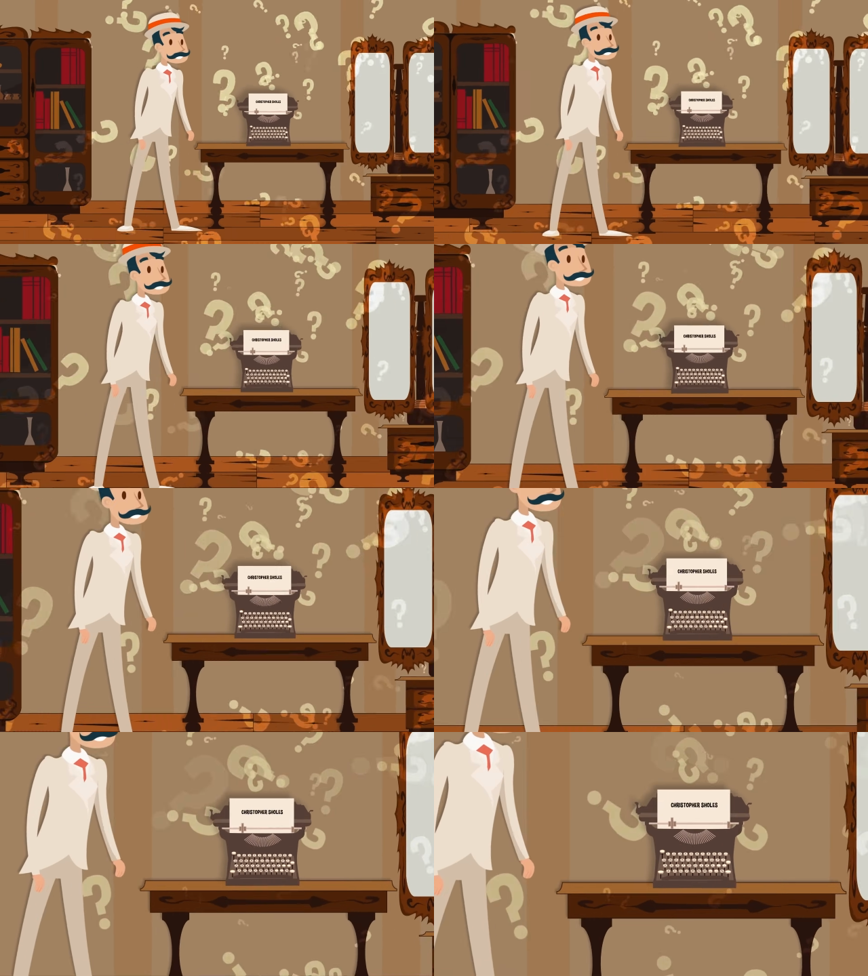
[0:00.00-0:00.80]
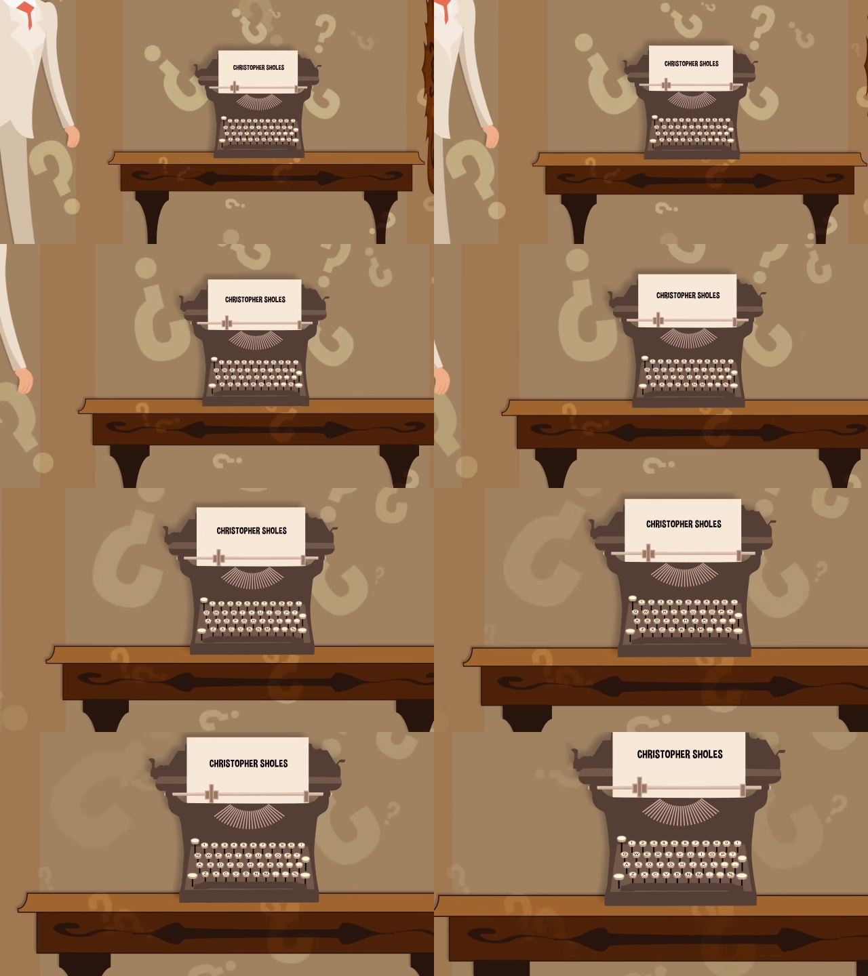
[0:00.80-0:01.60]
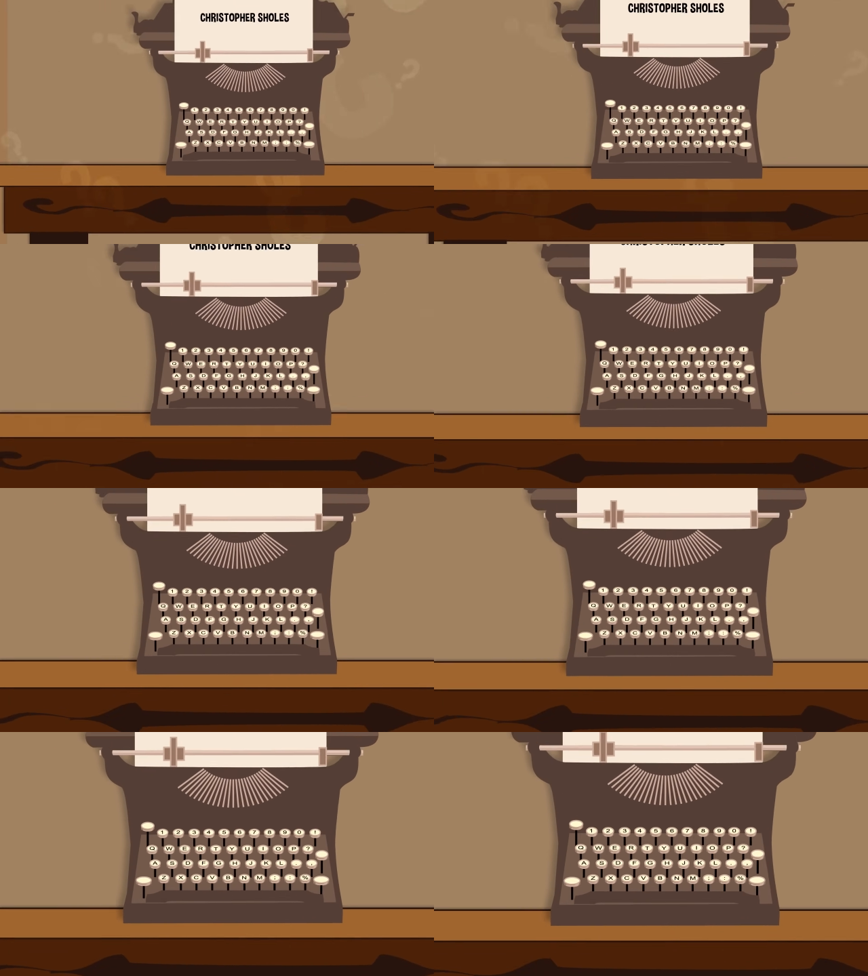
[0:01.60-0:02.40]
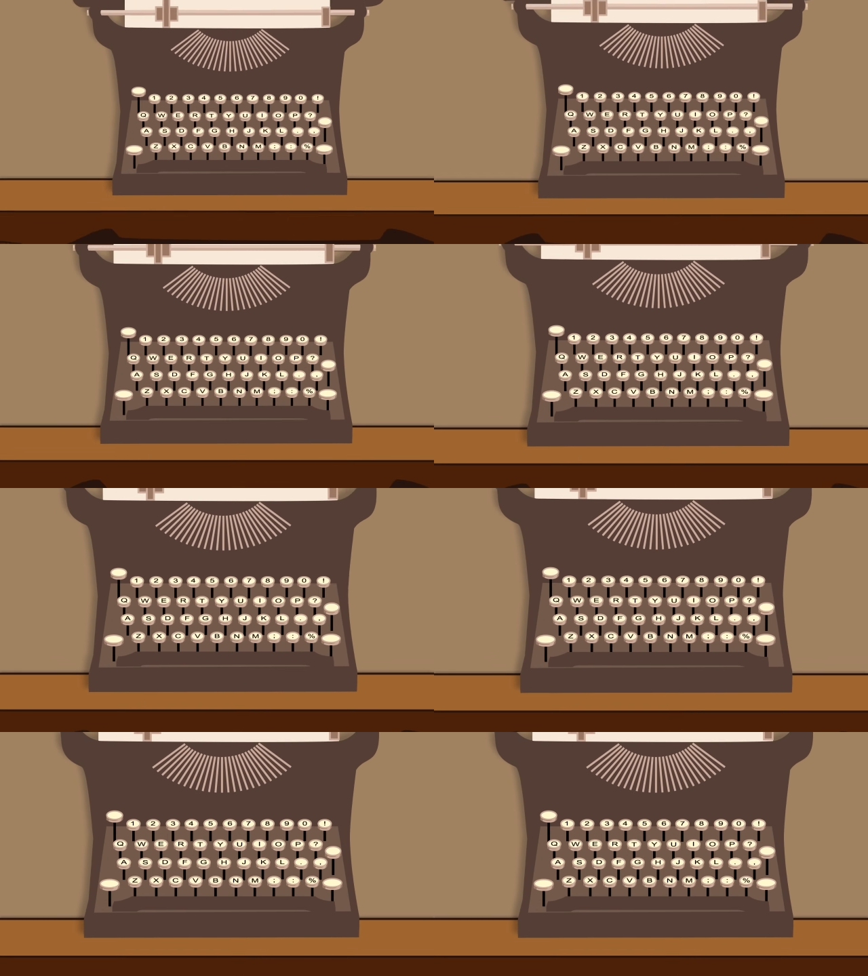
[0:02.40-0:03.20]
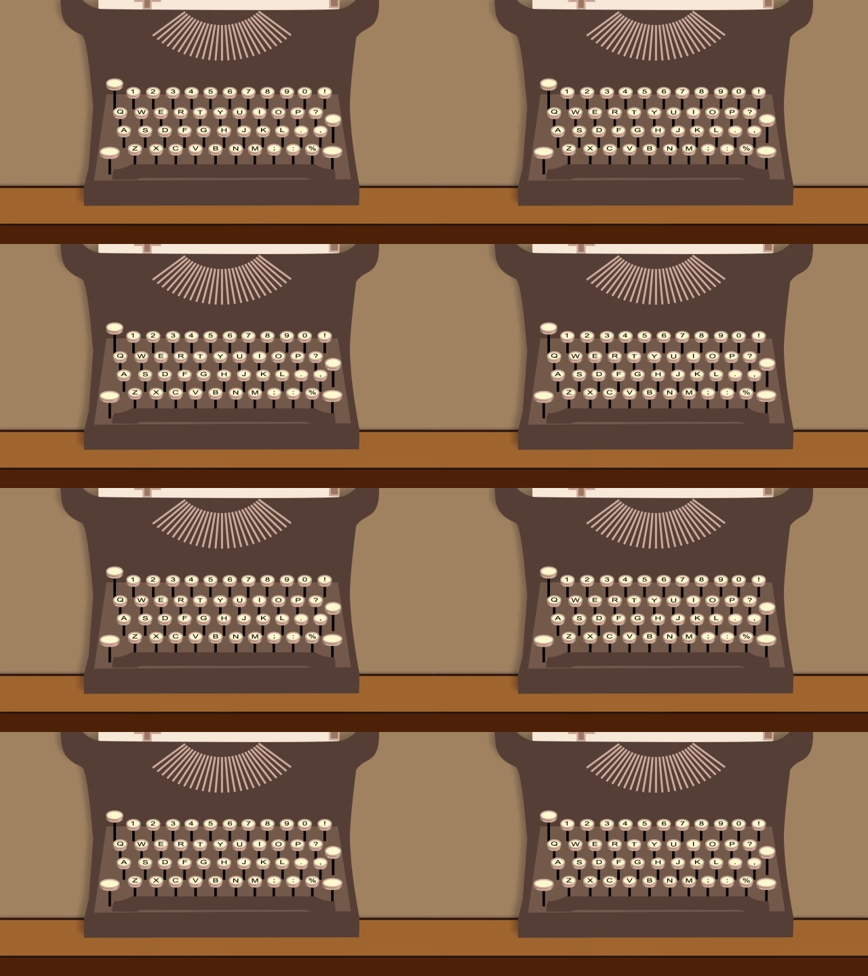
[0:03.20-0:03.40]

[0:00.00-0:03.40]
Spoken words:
No face is visible, so there are no lips to read.